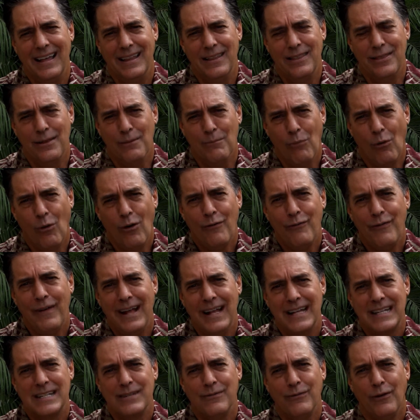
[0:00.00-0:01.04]
the more
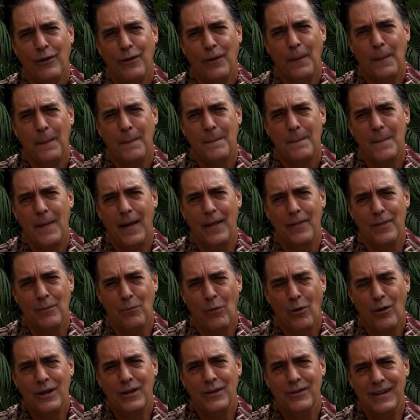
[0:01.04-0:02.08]
fanciful, the
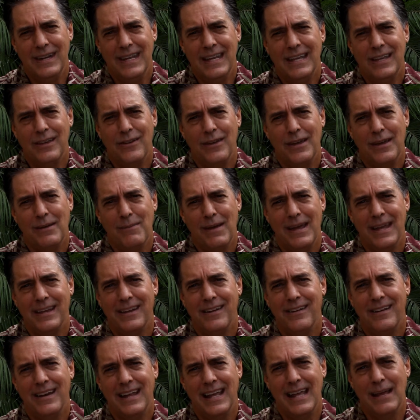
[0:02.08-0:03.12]
more unique you can make
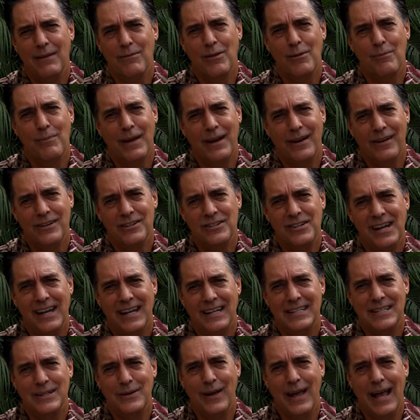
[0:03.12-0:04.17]
your name, the better
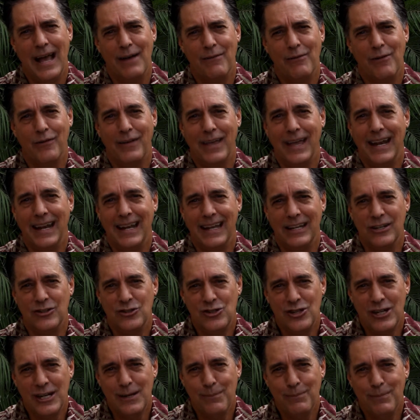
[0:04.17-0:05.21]
chance you have of getting a
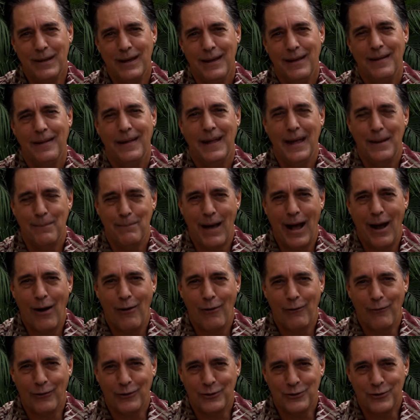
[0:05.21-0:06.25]
cheap and
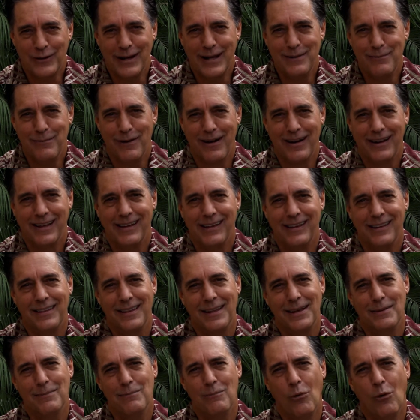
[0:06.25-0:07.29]
powerful trademark.
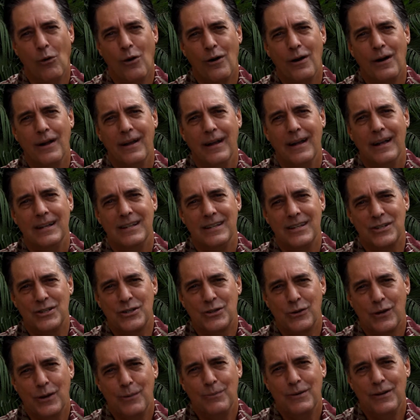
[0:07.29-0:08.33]
The more
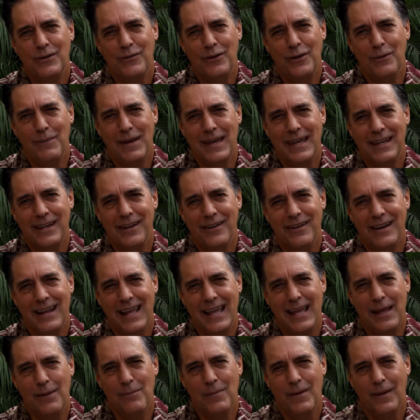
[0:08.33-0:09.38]
descriptive you make your
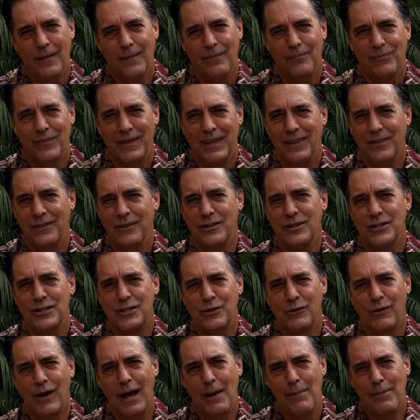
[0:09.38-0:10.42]
name, either
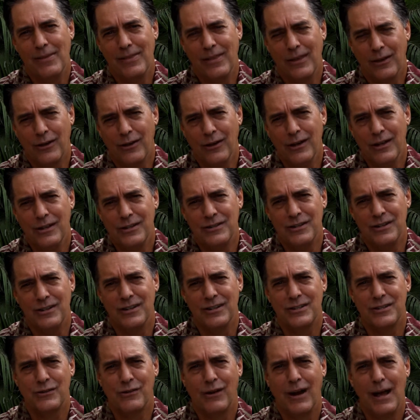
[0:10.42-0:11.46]
describing the goods or
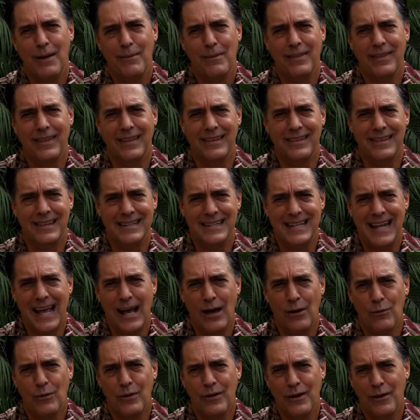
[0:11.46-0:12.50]
describing the
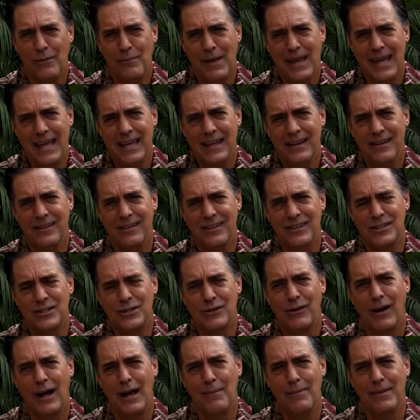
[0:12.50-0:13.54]
town where they're made or
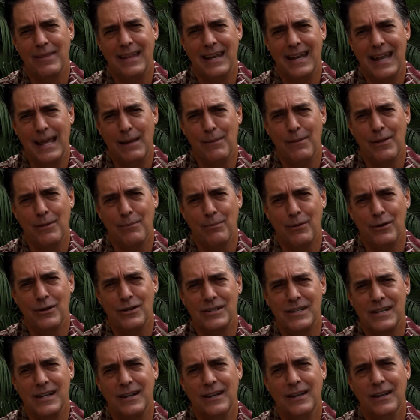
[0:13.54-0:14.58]
describing the name of the
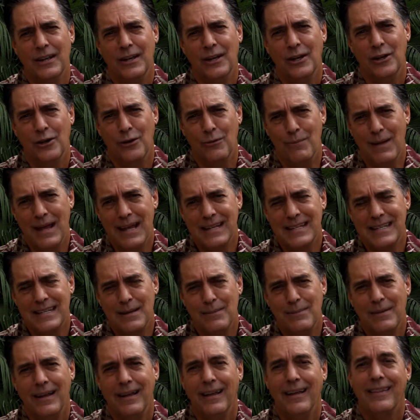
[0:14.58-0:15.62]
person who makes
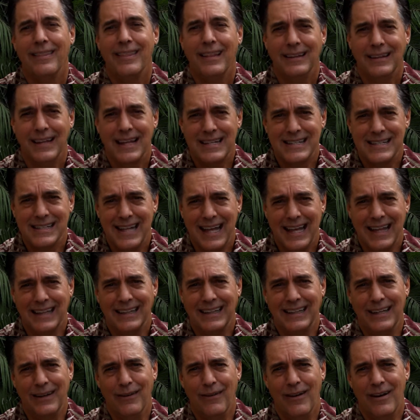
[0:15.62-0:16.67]
them, the less
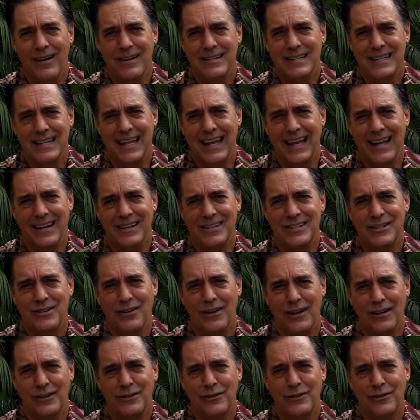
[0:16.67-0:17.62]
likely you are to get a strong